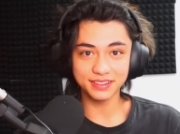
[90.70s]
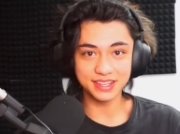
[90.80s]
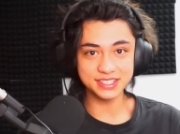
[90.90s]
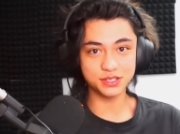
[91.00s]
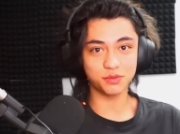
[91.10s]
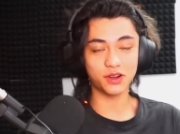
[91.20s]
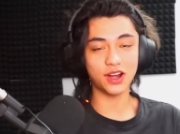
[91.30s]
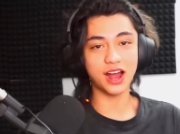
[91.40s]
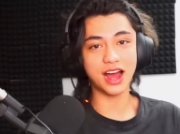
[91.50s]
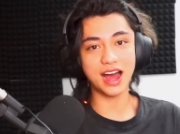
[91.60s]
This is
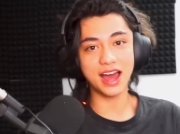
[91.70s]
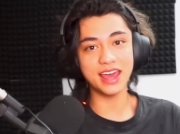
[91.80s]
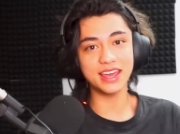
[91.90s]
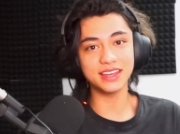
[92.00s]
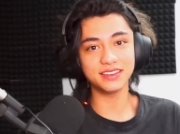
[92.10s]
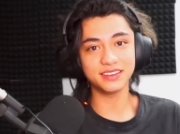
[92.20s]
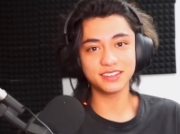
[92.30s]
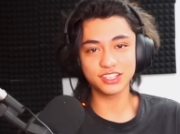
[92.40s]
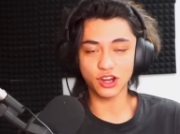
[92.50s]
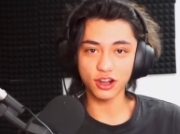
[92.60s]
where I
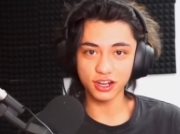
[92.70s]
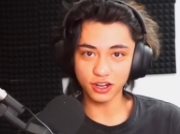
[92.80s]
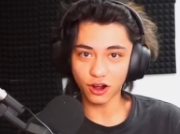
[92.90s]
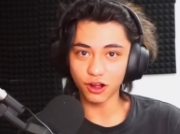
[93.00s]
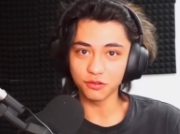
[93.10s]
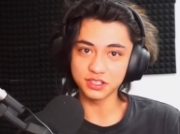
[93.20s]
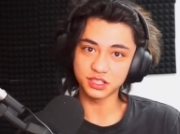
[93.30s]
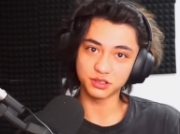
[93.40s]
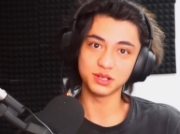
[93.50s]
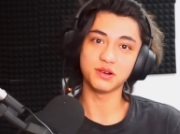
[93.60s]
started it all, was
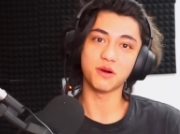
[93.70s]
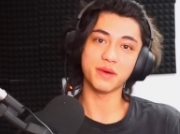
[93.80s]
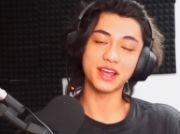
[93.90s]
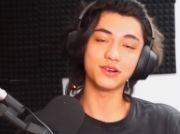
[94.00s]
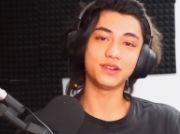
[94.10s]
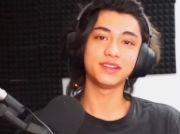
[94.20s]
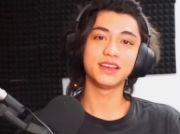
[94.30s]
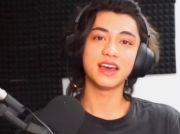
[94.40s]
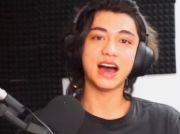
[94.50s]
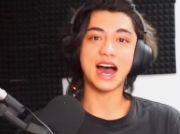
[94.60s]
through Omegle.
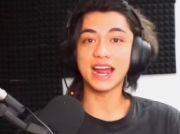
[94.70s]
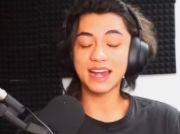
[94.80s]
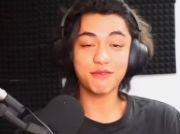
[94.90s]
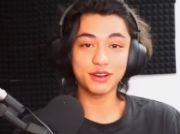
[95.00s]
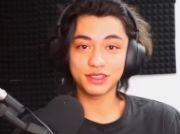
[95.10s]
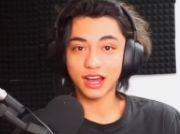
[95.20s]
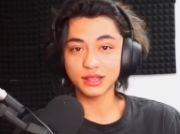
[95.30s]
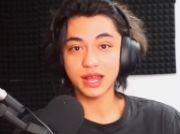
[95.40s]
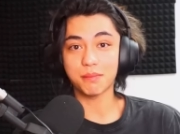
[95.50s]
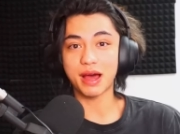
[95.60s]
I never
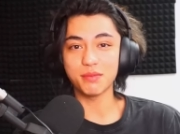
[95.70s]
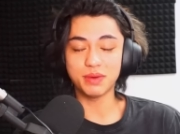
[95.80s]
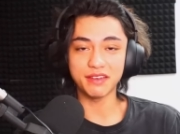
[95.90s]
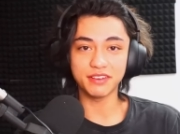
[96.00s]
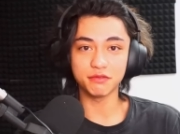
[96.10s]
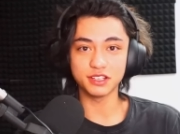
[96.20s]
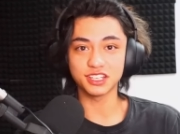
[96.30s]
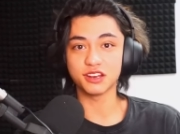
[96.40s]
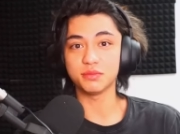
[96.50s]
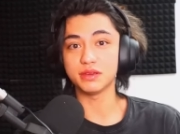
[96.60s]
thought that my pivot was
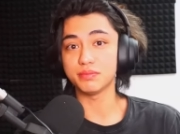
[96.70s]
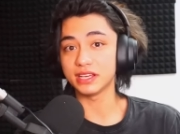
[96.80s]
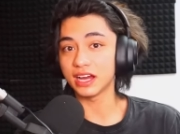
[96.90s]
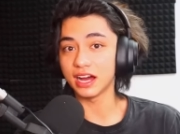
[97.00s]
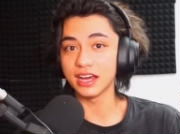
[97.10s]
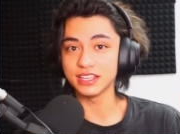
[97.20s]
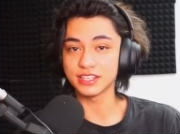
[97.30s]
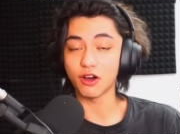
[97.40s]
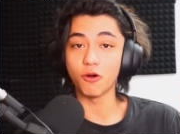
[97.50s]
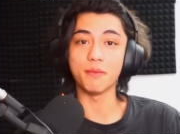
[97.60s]
going to be
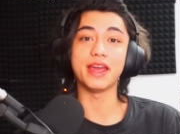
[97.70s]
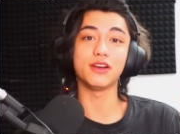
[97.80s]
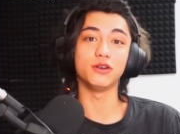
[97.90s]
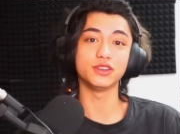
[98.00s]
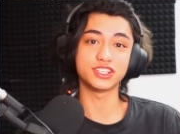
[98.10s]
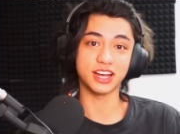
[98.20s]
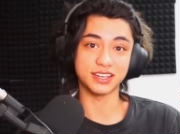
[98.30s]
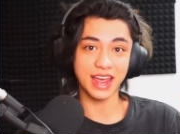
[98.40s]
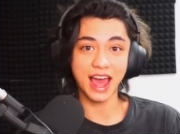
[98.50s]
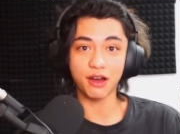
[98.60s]
because Omegle
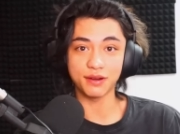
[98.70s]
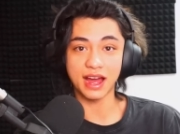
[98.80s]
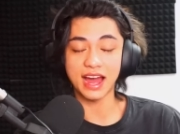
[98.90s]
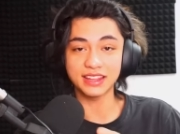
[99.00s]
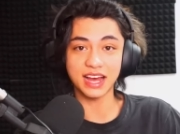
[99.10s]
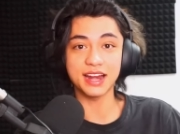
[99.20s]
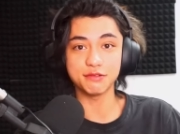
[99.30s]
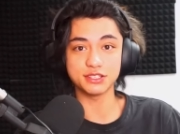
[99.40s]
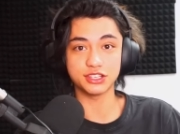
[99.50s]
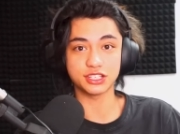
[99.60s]
shut down. I thought it
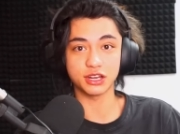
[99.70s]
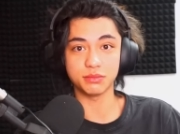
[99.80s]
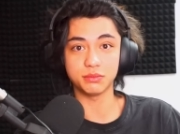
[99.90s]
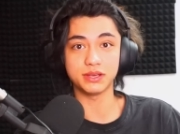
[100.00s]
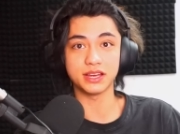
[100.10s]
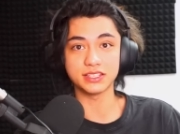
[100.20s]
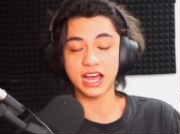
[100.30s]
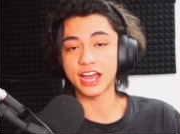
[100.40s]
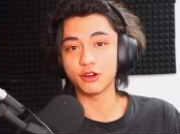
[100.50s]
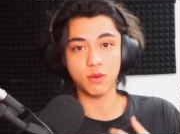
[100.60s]
was just going to be because
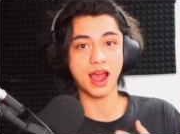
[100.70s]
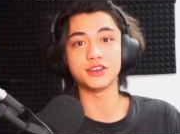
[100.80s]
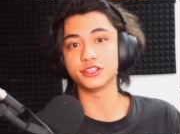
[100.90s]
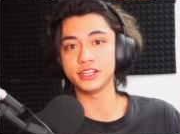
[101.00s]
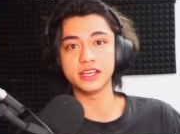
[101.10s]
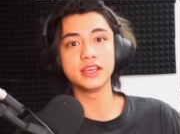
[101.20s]
I gradually